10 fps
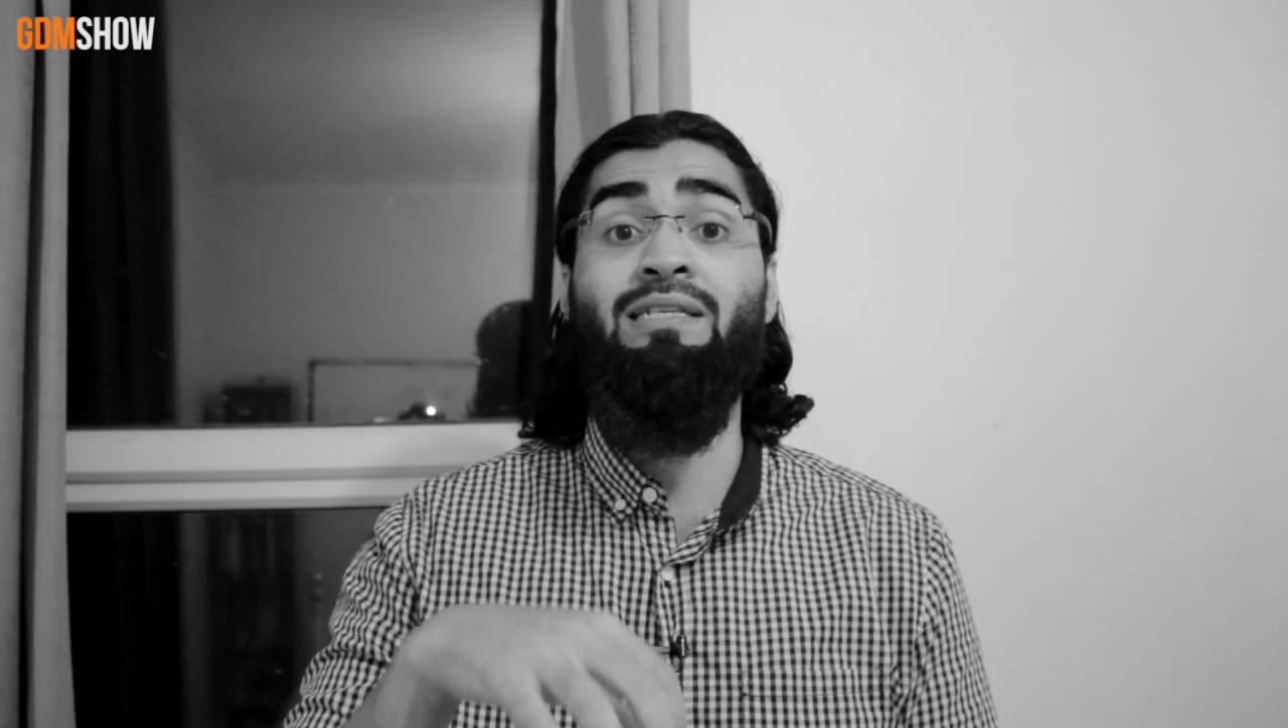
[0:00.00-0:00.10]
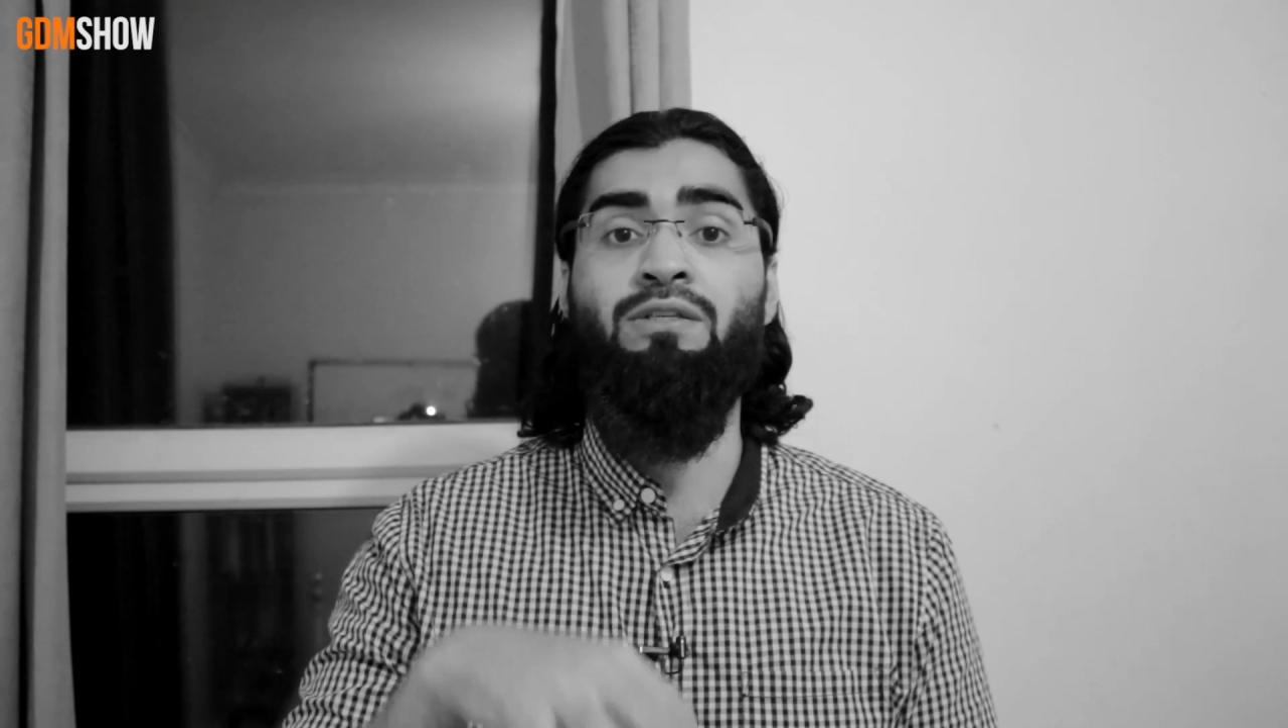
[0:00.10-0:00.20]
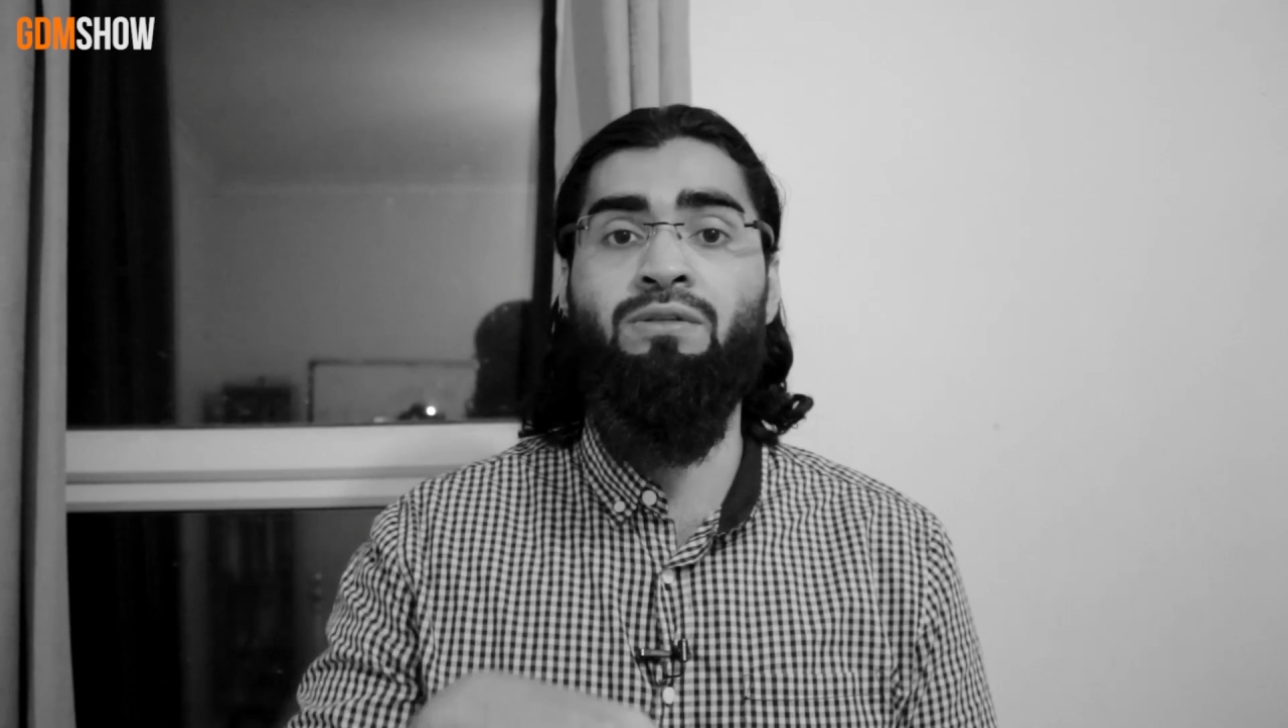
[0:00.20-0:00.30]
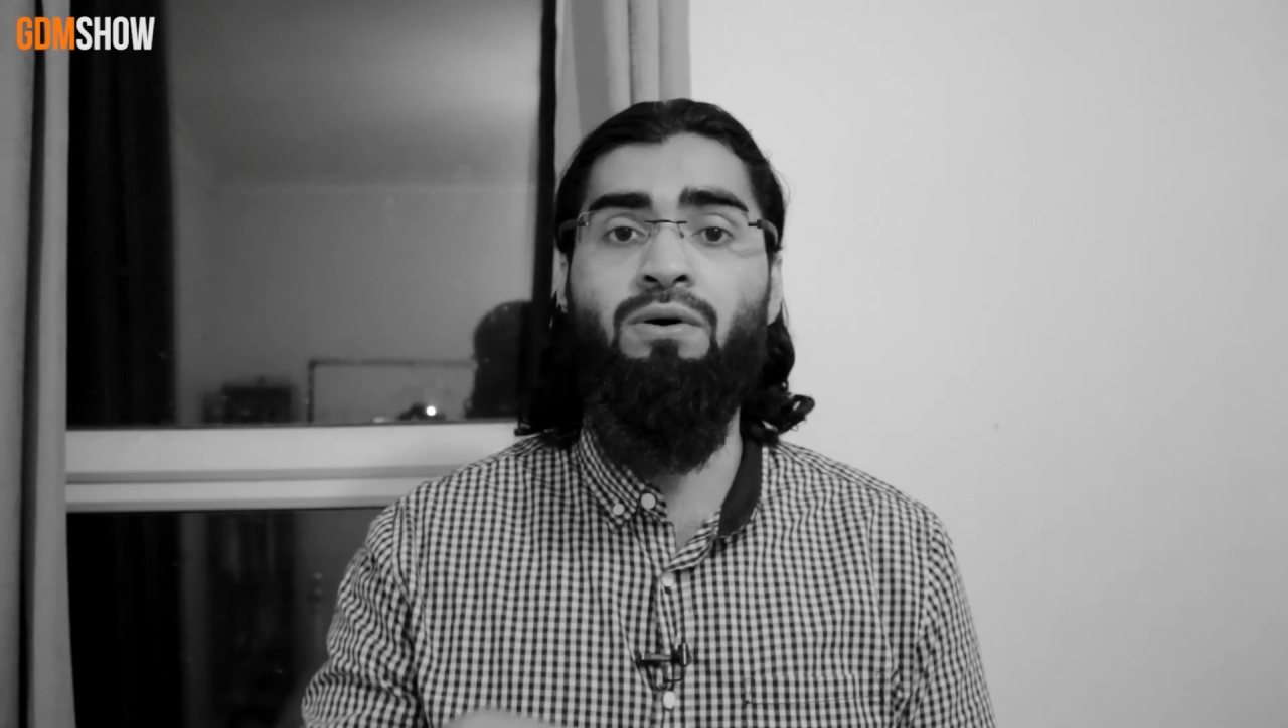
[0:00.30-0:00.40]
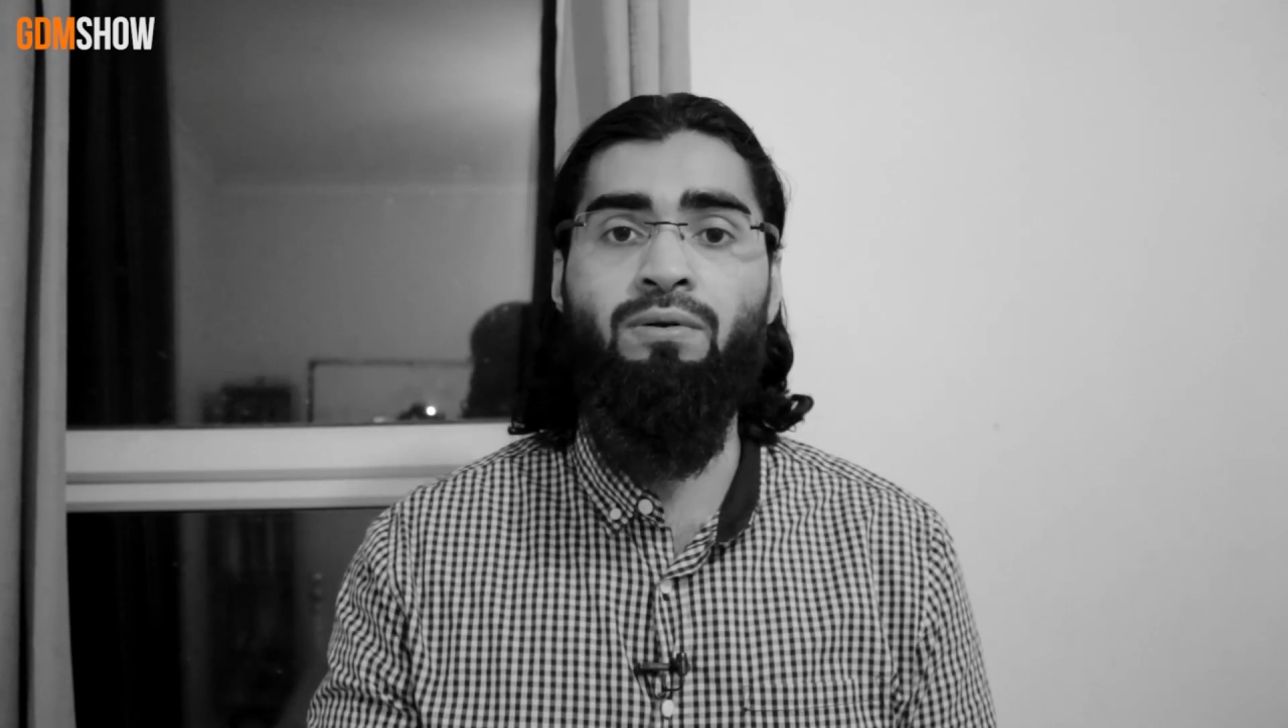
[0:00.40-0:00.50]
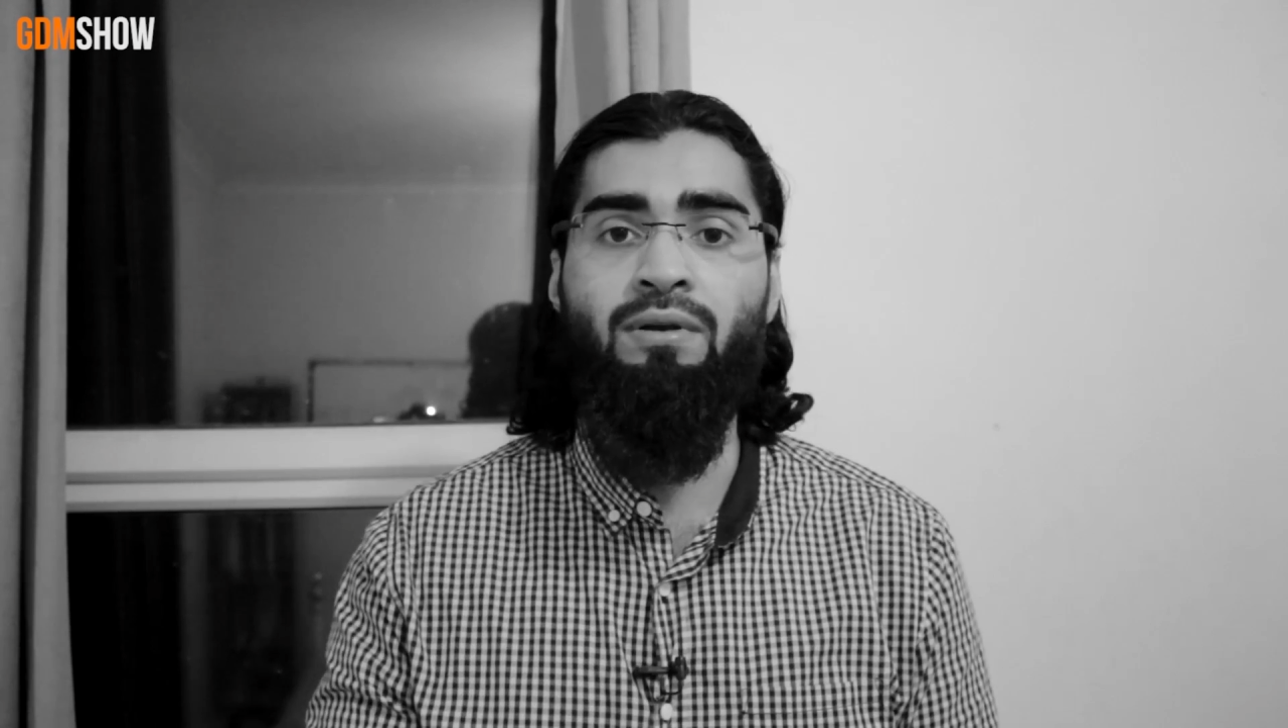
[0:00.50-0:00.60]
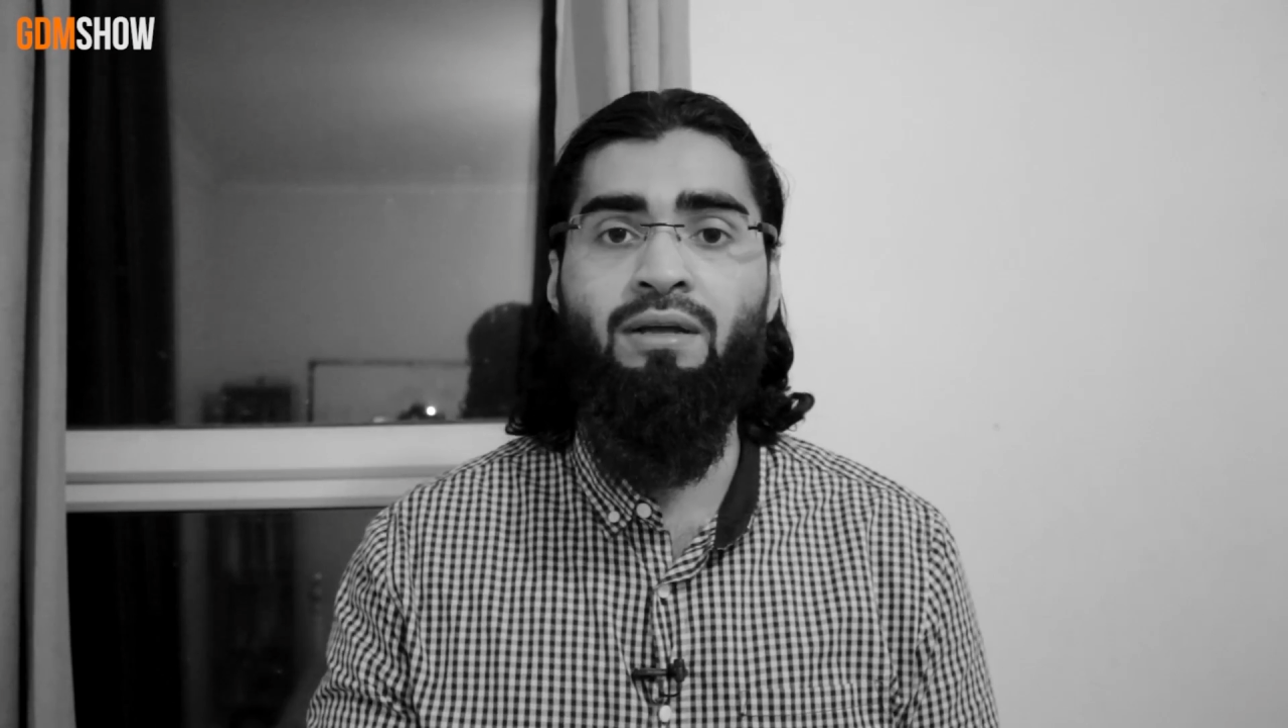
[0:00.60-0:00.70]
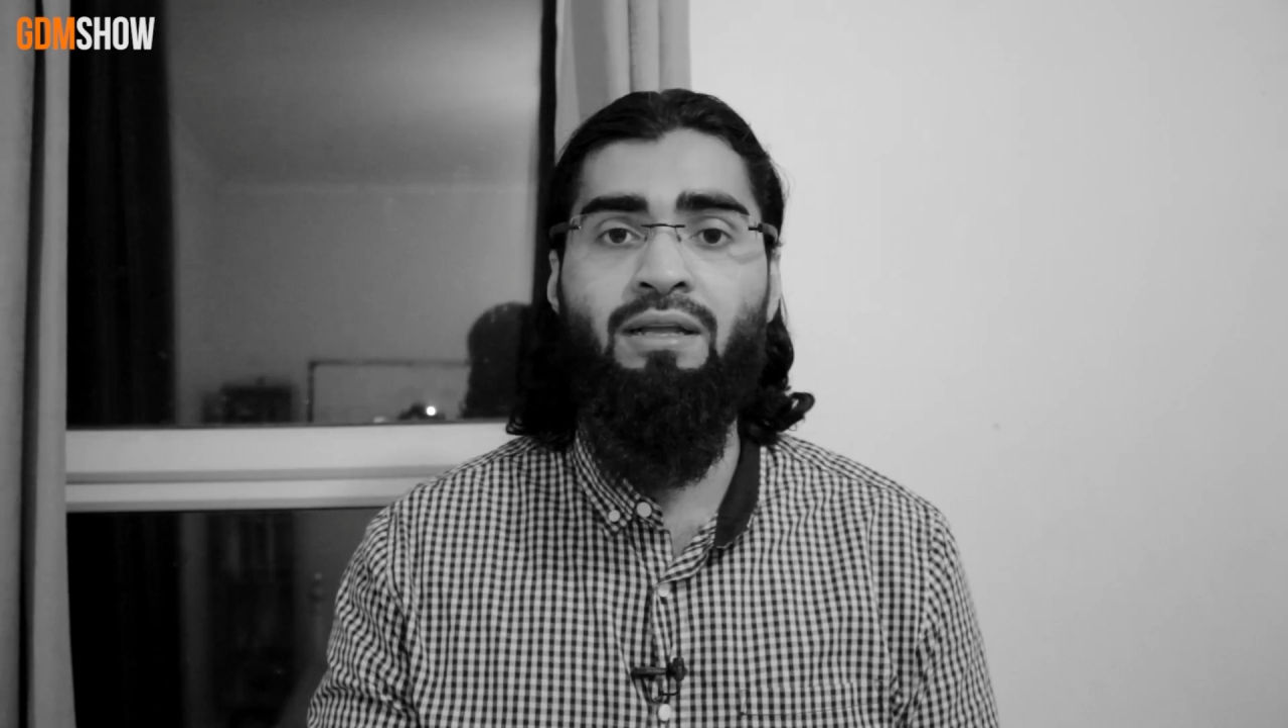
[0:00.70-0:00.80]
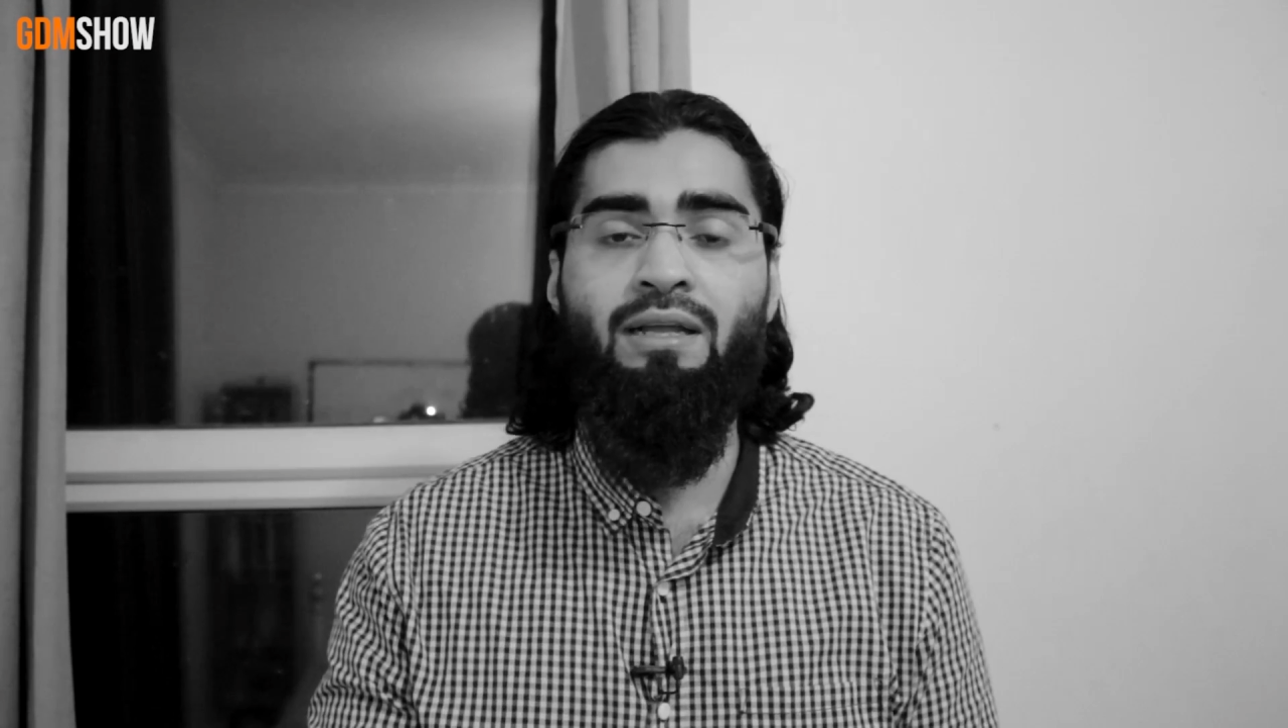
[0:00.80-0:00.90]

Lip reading: us a soul.